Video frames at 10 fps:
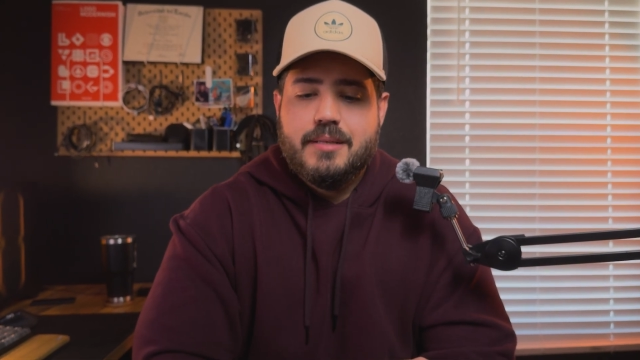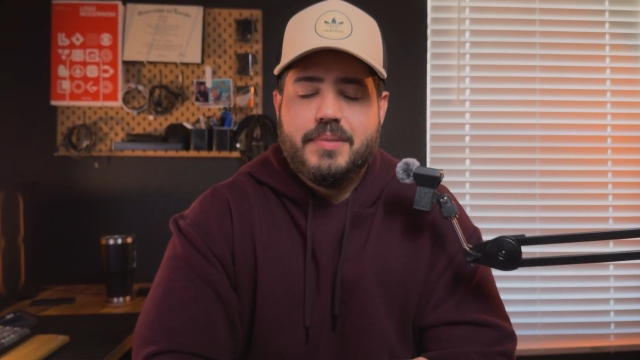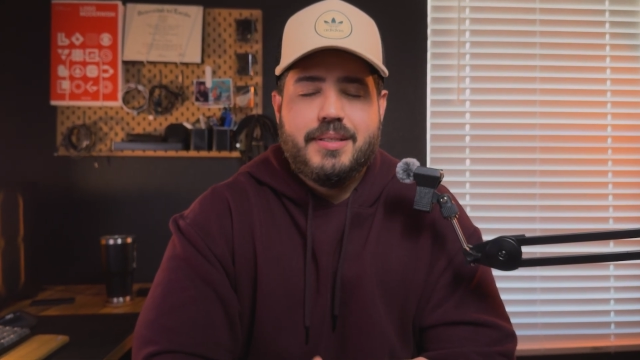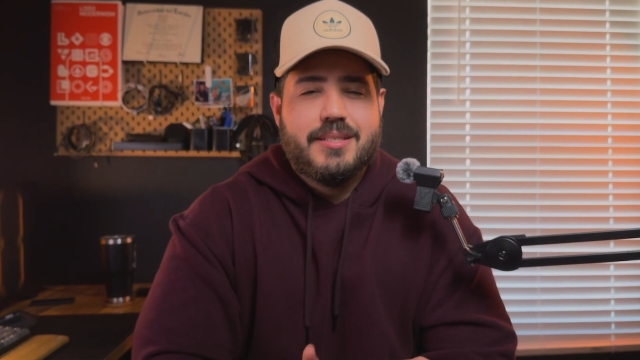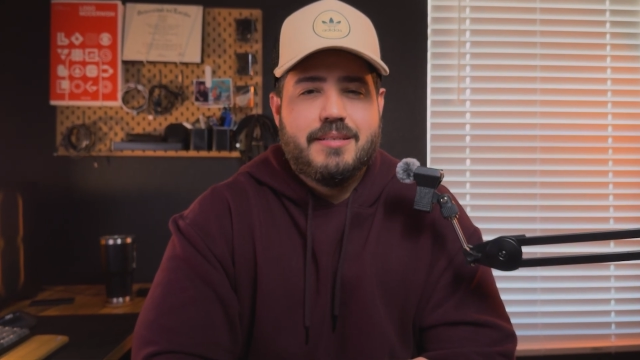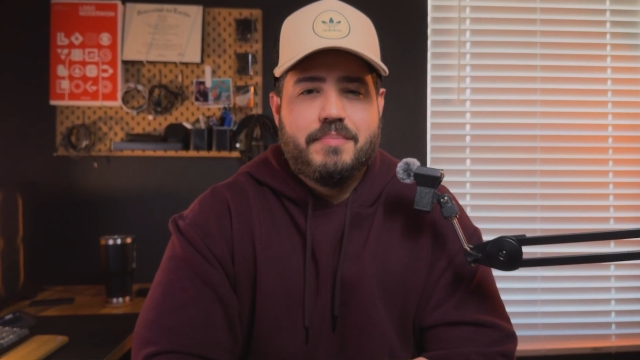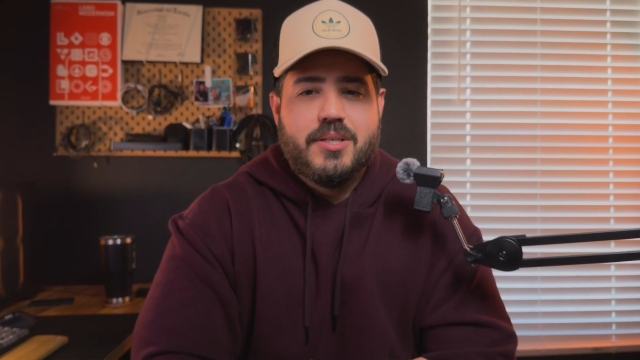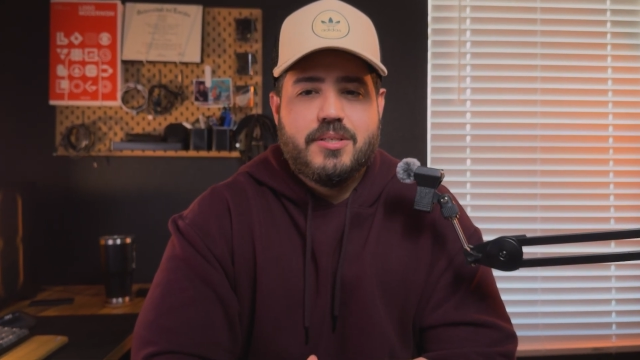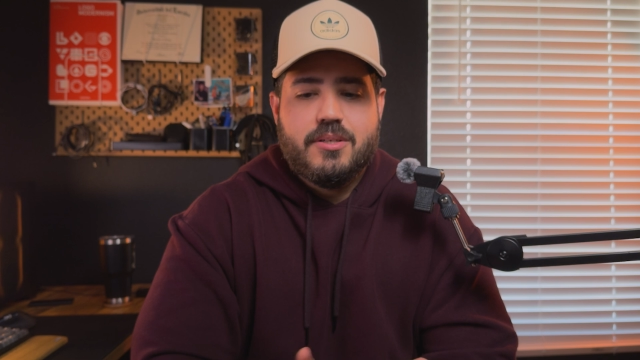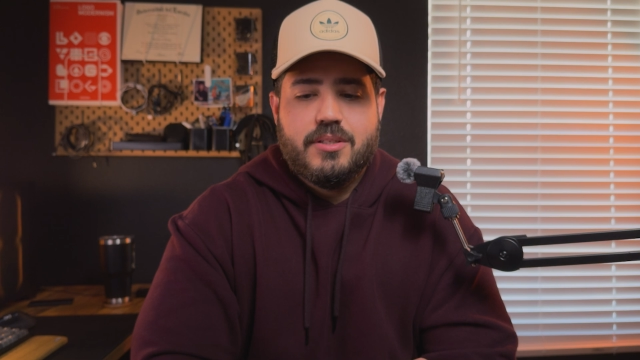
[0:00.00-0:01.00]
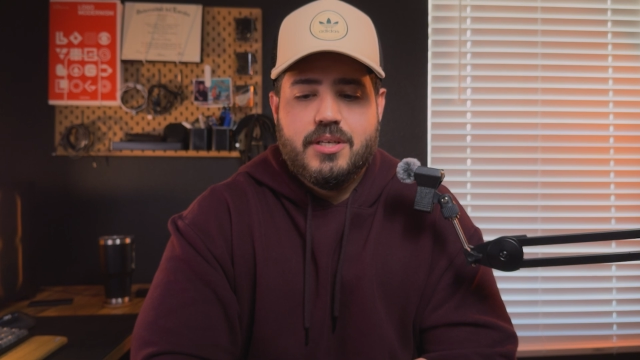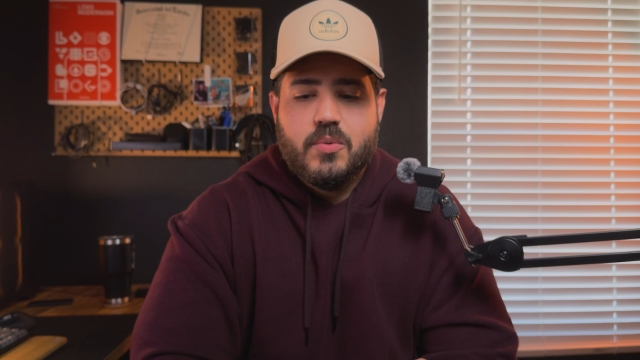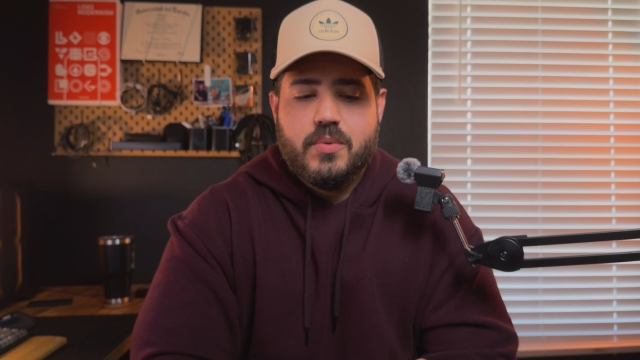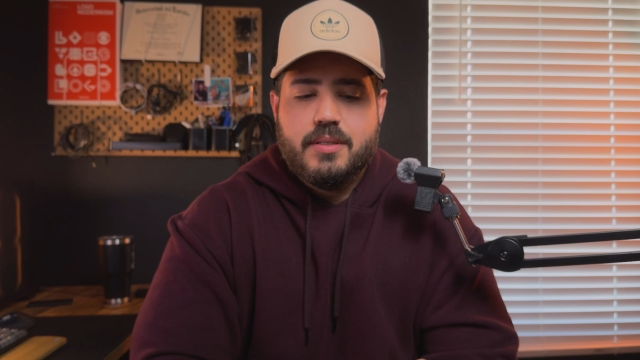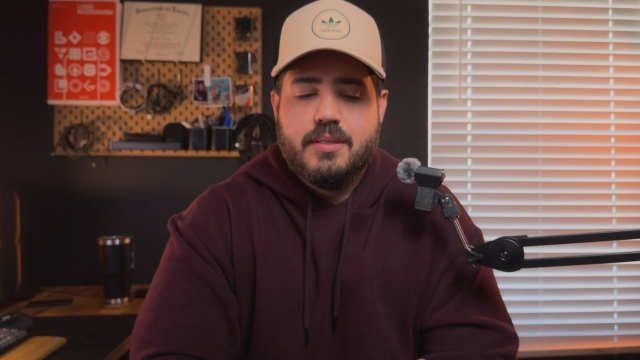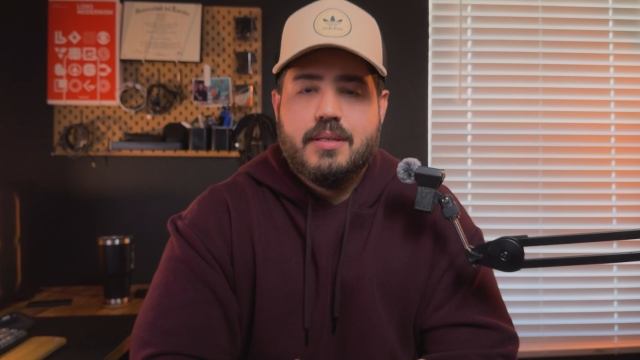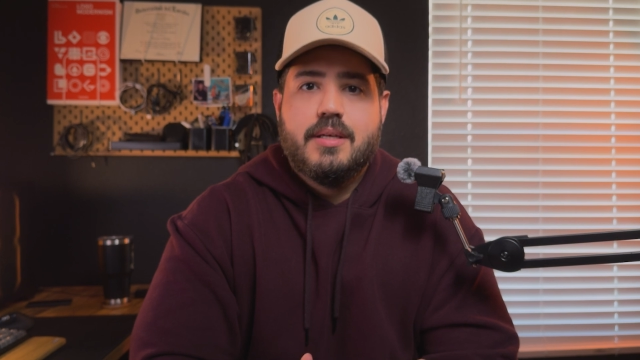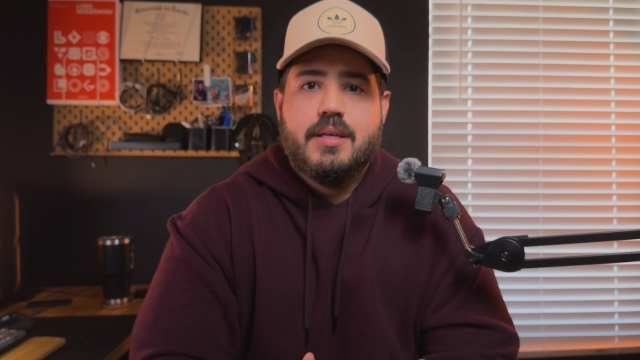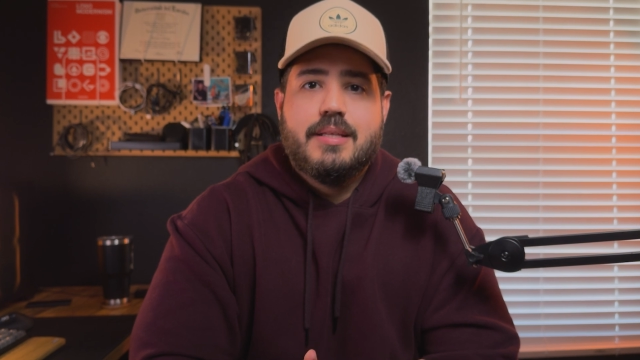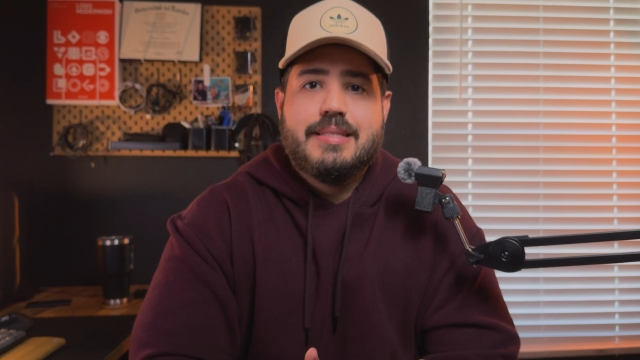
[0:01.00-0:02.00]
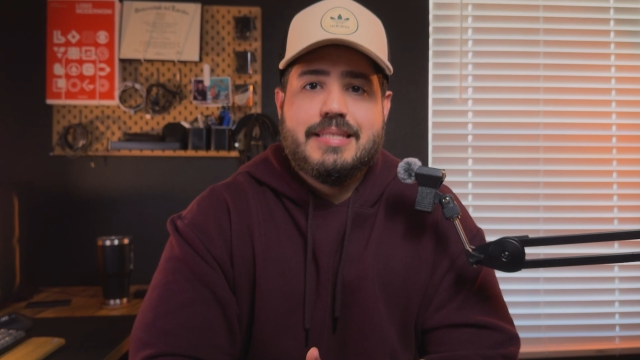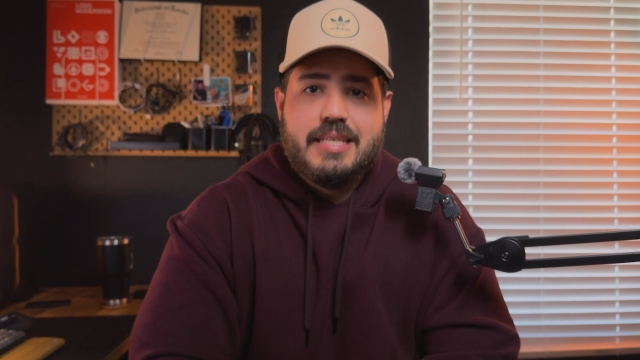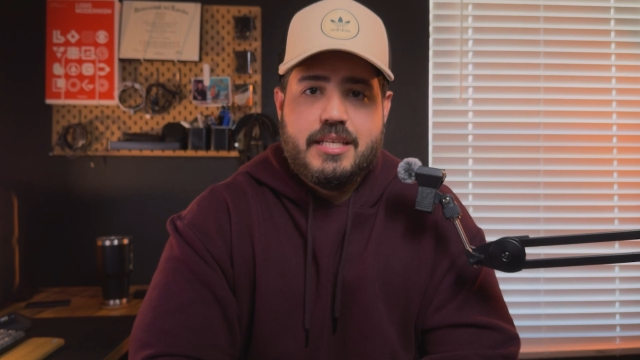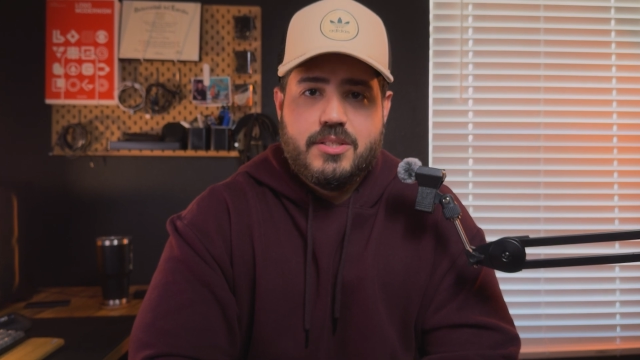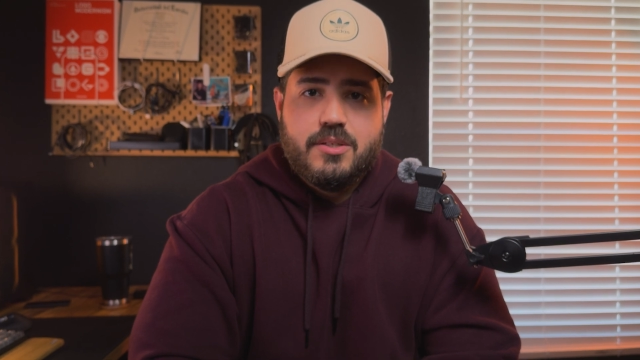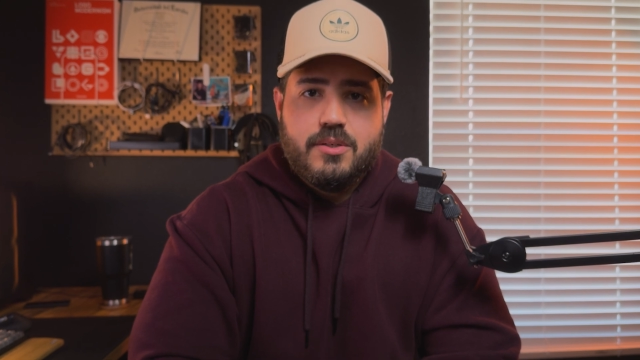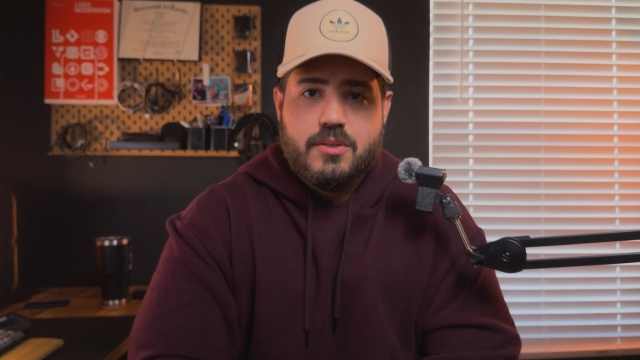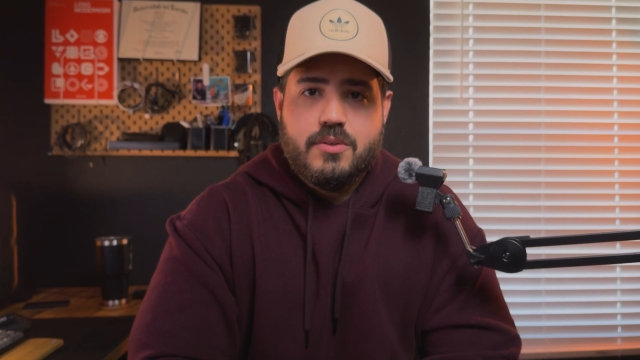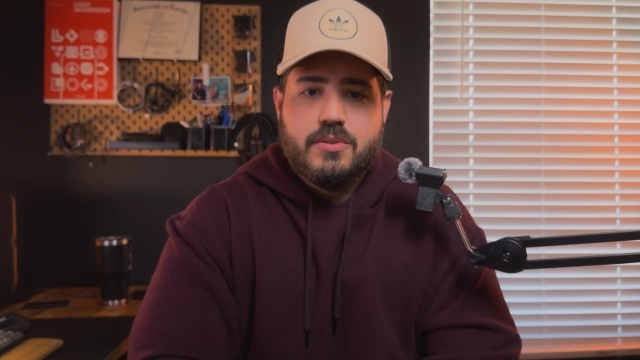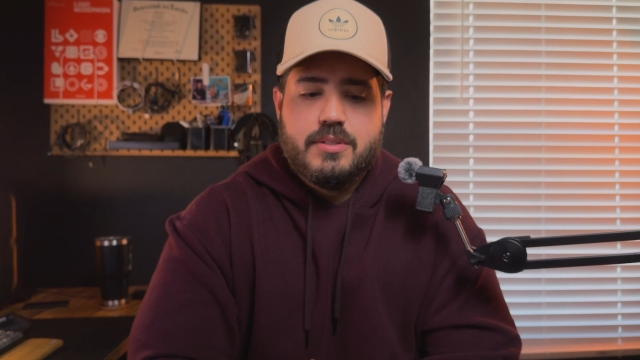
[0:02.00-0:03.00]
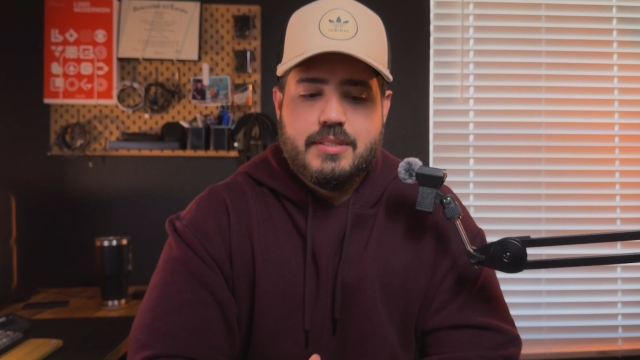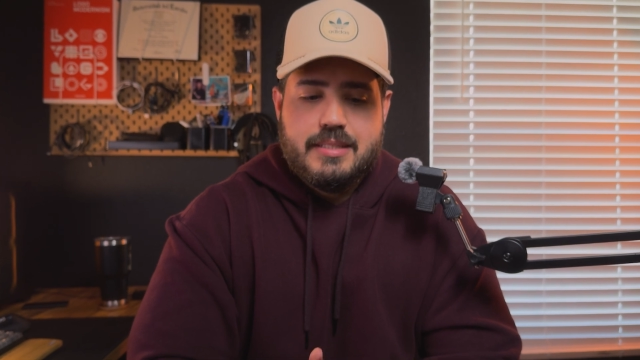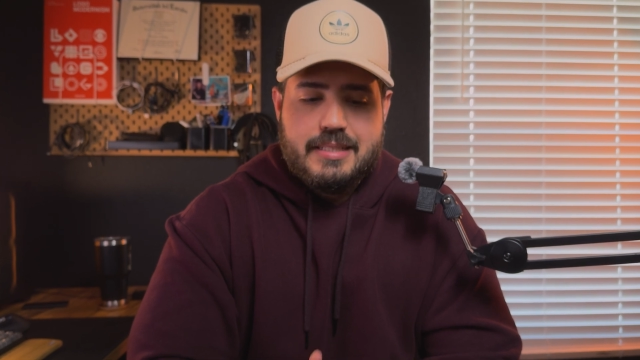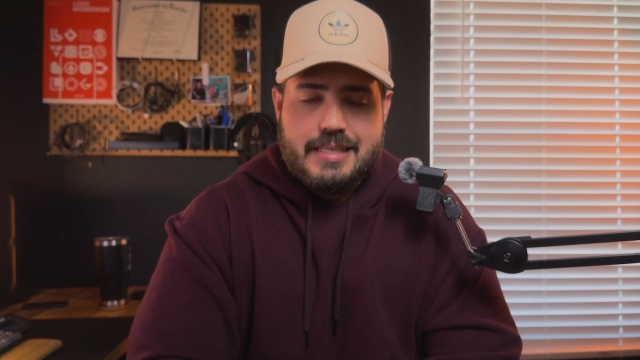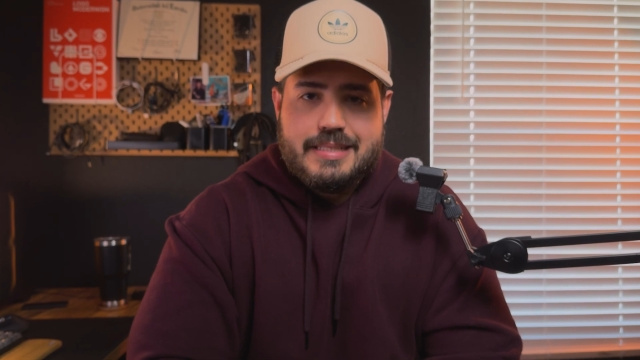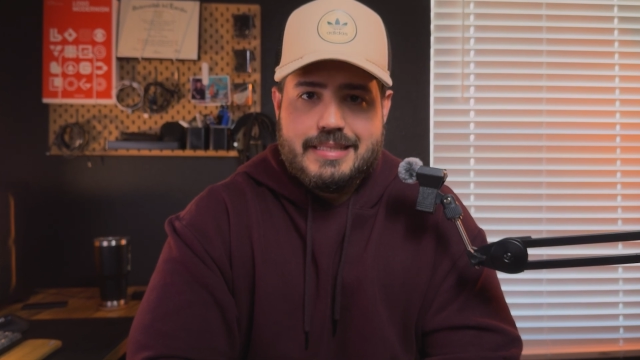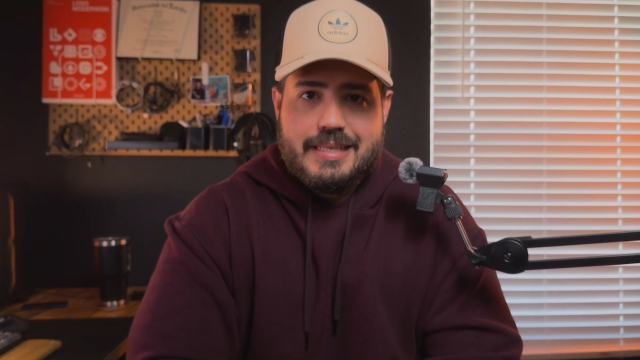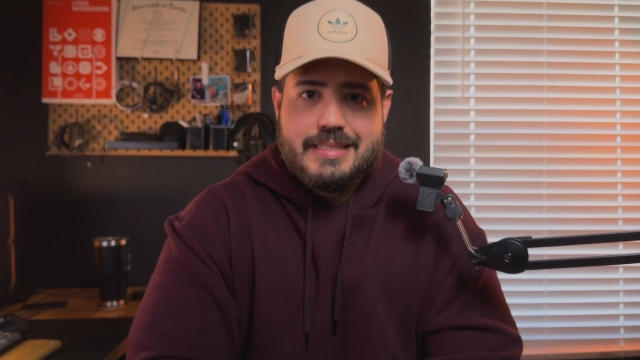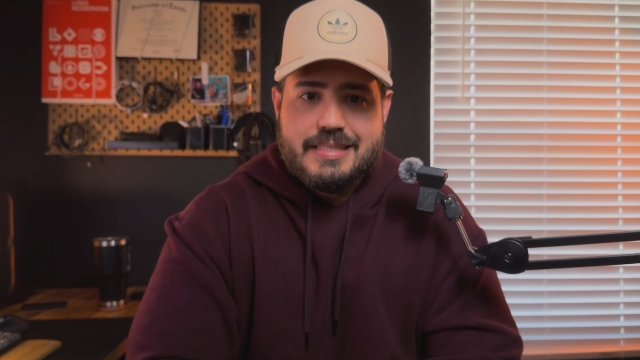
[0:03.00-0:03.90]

but disappears on a dark one. Test your logos. Test